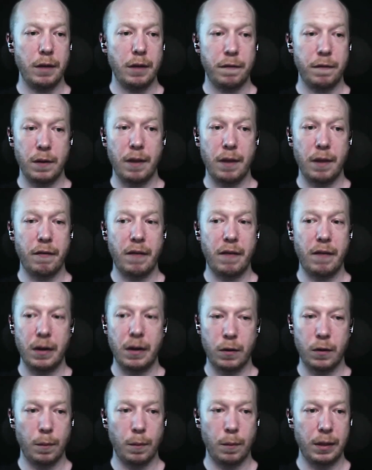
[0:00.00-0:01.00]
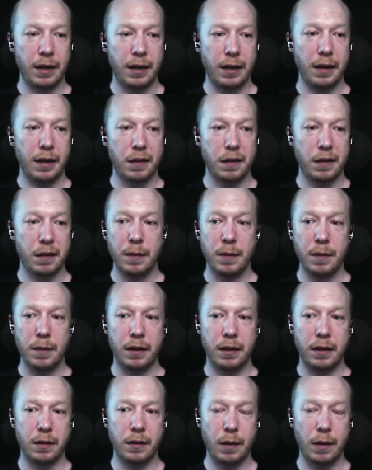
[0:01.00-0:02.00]
if you have a very complicated schema
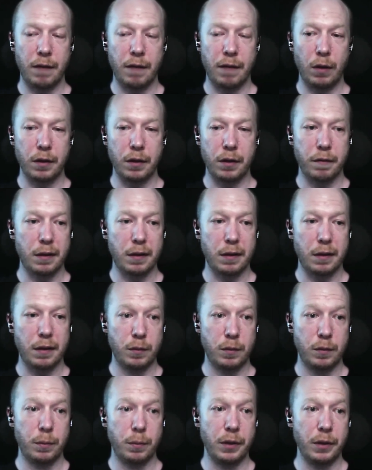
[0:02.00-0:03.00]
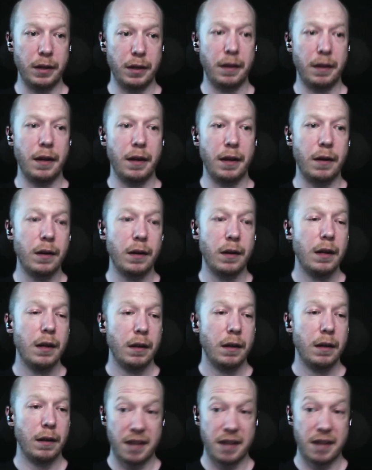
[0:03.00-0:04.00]
and you have a lot of stuff to put in there,
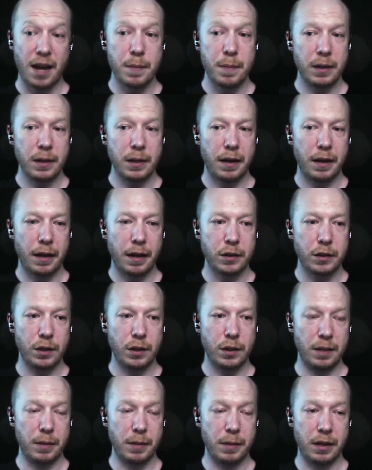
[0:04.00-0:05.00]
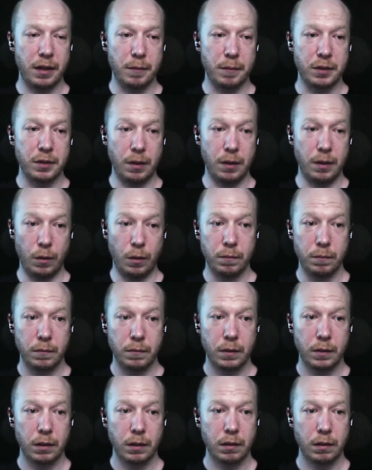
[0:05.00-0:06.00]
typing can actually become slow.
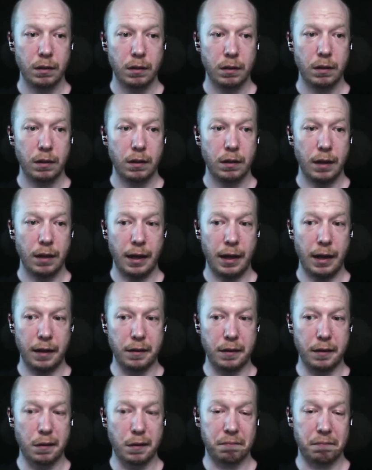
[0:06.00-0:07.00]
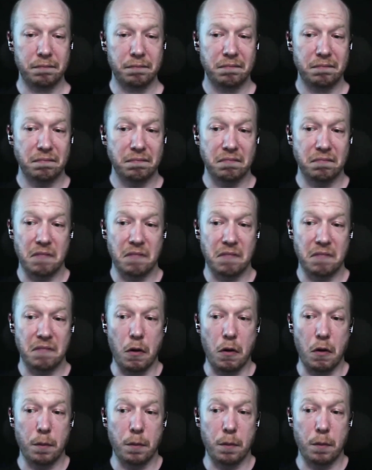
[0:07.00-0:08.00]
And it's
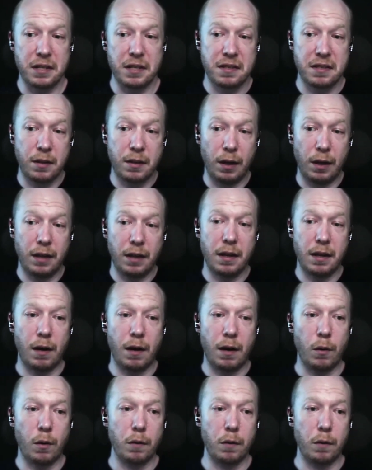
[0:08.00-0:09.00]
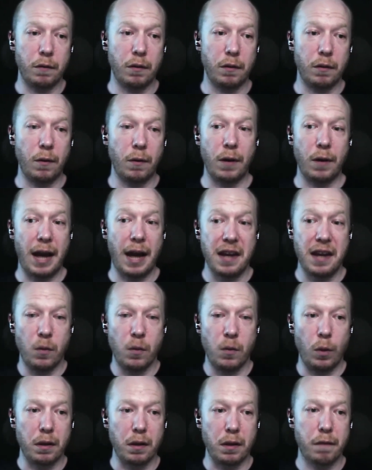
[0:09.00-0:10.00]
not particularly our or
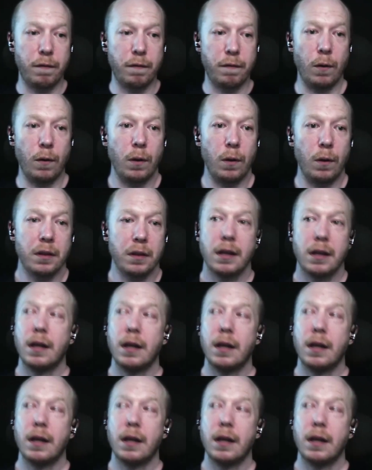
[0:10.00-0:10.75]
anyone's fault,